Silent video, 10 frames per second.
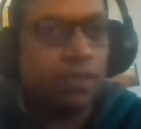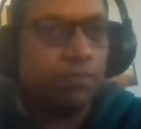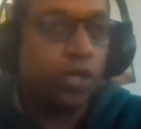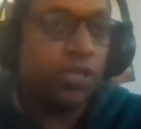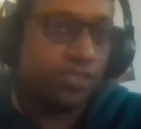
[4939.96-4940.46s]

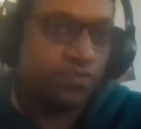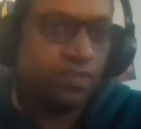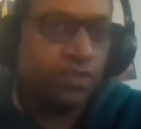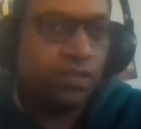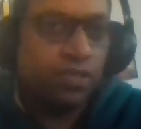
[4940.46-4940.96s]

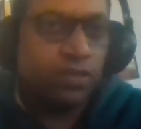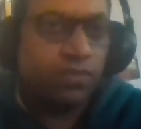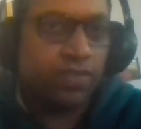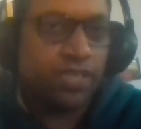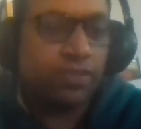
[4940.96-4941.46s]
bondage,
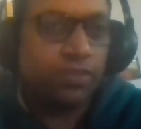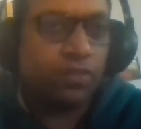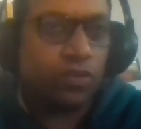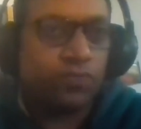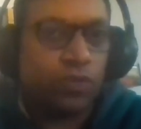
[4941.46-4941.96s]
right,
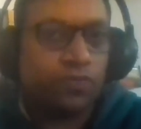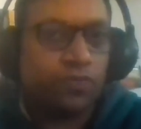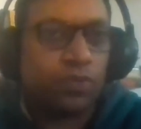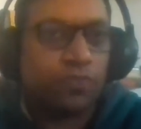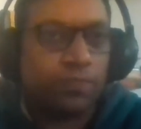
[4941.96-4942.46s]

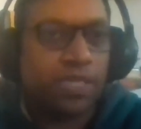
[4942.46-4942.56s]
of